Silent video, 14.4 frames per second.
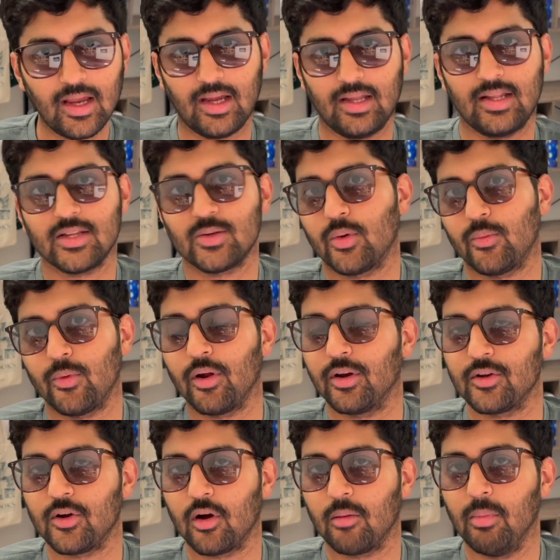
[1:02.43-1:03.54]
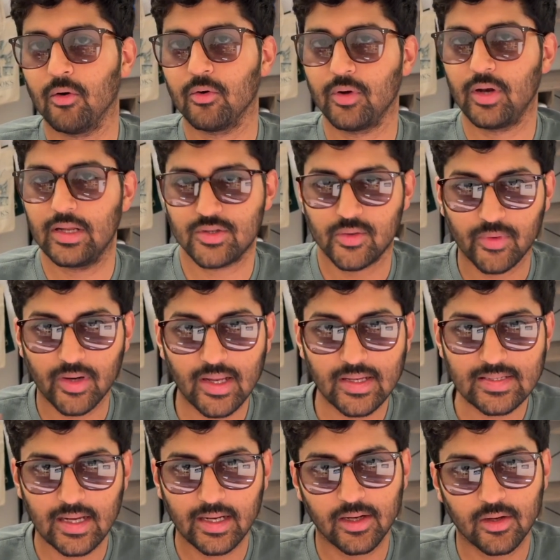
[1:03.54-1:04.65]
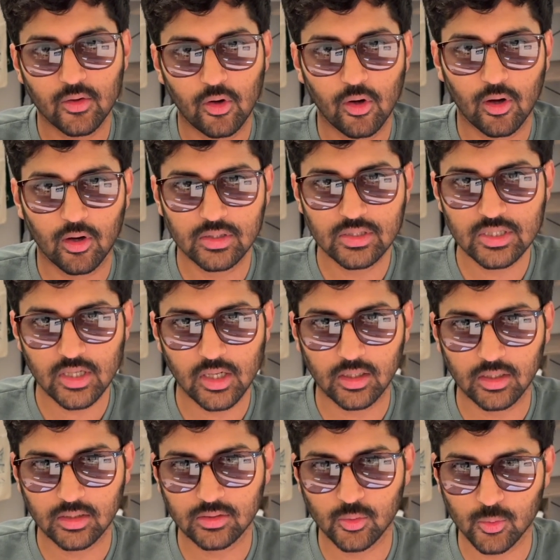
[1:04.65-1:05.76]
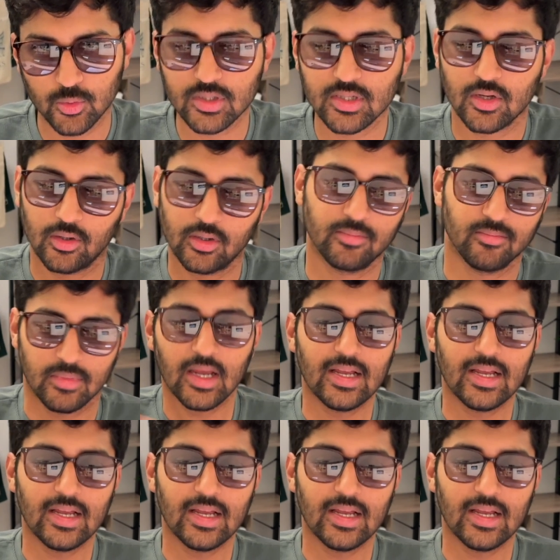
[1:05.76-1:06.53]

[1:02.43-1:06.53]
And that's what we're going to talk about today. So I'm very excited to launch a course or a